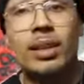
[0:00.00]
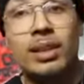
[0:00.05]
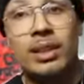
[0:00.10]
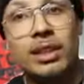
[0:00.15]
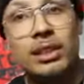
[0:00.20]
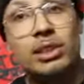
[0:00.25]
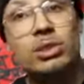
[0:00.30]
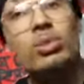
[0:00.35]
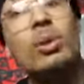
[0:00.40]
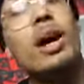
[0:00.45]

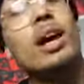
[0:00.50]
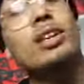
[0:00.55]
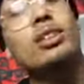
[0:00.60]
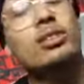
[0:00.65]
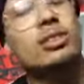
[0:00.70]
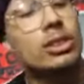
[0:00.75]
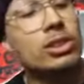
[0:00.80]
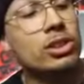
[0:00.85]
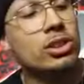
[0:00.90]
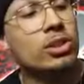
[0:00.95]
is why I
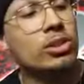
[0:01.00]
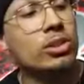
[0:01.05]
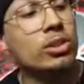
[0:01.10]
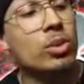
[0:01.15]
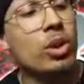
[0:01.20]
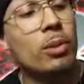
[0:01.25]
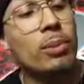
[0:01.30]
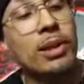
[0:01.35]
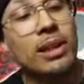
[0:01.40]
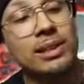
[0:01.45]
use this shoe as
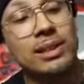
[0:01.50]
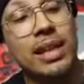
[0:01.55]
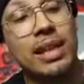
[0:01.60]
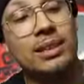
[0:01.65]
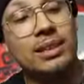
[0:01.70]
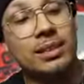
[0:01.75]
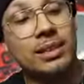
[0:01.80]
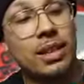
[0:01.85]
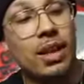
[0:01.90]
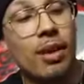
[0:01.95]
well, because it
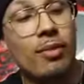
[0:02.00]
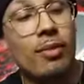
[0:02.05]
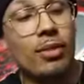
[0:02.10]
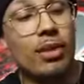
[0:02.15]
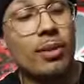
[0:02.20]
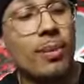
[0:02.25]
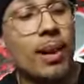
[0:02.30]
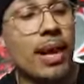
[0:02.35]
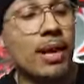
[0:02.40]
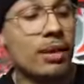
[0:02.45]
has a scuff on
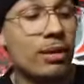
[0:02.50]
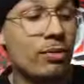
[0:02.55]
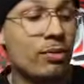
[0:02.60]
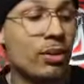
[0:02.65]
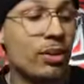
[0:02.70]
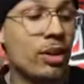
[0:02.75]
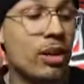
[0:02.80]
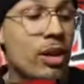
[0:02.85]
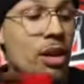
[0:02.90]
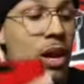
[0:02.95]
the back of the
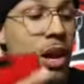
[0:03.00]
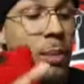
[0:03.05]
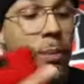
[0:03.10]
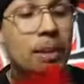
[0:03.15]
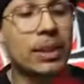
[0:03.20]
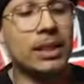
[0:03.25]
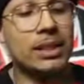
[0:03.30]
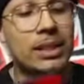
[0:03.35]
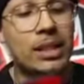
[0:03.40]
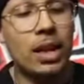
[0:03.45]
foot.
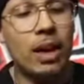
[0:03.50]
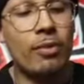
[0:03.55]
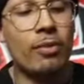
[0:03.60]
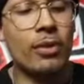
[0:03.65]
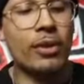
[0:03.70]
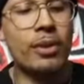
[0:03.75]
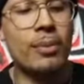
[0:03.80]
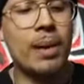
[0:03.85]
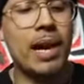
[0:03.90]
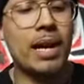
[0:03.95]
But the scuff
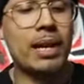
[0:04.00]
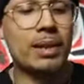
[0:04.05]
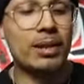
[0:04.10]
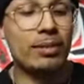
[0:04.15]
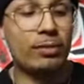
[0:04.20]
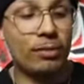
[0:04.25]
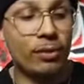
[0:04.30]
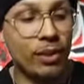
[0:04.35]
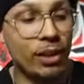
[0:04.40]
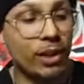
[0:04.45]
on the back of the
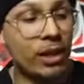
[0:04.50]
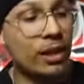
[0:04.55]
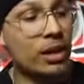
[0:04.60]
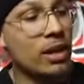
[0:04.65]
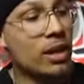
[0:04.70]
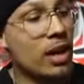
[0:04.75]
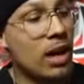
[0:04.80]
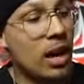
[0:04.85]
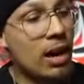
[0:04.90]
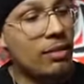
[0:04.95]
foot,
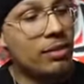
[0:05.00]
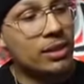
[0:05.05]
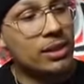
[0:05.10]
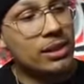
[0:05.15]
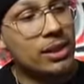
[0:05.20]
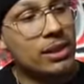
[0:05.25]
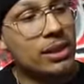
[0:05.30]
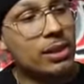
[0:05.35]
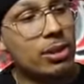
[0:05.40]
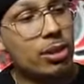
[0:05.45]

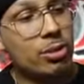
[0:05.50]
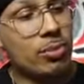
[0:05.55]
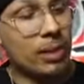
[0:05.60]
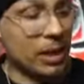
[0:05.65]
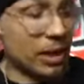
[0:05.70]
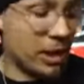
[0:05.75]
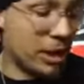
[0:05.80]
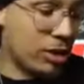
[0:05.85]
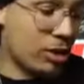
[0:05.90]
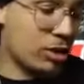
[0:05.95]
obviously a little bit
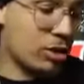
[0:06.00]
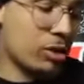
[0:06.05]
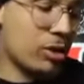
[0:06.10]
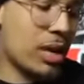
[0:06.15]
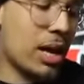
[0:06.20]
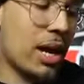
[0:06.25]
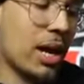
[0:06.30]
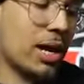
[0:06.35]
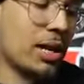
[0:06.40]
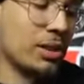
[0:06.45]
of heel
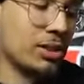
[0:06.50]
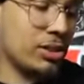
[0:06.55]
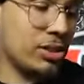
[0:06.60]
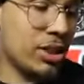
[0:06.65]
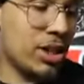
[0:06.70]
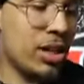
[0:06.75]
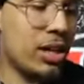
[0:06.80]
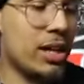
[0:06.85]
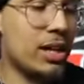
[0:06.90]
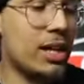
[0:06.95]
drag, is
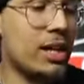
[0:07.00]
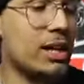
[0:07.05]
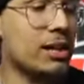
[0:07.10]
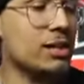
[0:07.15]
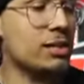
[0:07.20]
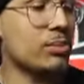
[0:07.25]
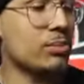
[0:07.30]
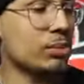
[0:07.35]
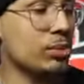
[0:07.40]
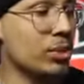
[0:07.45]
dirty,
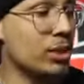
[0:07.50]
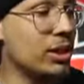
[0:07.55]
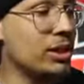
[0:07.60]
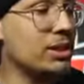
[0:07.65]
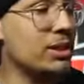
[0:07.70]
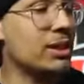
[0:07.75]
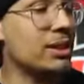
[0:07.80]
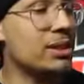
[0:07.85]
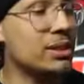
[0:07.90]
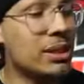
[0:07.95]
some
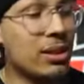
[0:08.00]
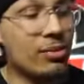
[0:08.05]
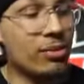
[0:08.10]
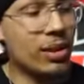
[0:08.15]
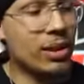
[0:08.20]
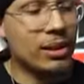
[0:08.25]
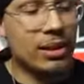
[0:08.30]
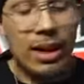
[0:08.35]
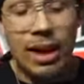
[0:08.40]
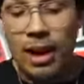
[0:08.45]
creasing, stuff
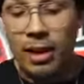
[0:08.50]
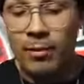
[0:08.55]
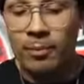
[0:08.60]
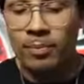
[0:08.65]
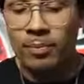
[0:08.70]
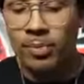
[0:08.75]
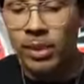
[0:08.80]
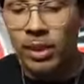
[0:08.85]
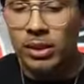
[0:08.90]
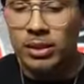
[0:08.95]
like
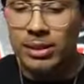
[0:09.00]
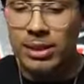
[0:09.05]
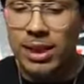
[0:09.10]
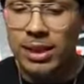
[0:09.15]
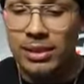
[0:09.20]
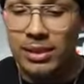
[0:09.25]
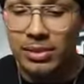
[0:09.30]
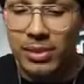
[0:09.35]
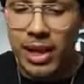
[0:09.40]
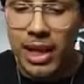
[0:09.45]
that,
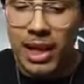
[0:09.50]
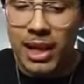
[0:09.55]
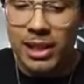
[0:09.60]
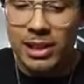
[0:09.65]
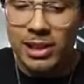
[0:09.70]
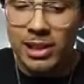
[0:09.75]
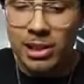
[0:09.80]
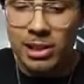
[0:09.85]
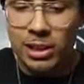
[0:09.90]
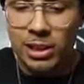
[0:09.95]
signs of
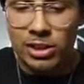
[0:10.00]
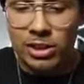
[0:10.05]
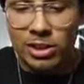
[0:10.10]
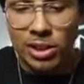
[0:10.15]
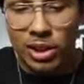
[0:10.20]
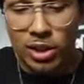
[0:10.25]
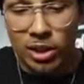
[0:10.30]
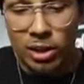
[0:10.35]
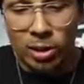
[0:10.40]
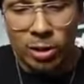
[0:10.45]
age.
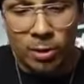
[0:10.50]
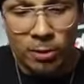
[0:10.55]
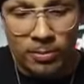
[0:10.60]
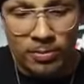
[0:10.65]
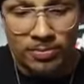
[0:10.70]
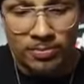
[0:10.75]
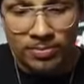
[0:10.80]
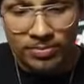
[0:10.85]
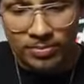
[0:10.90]
So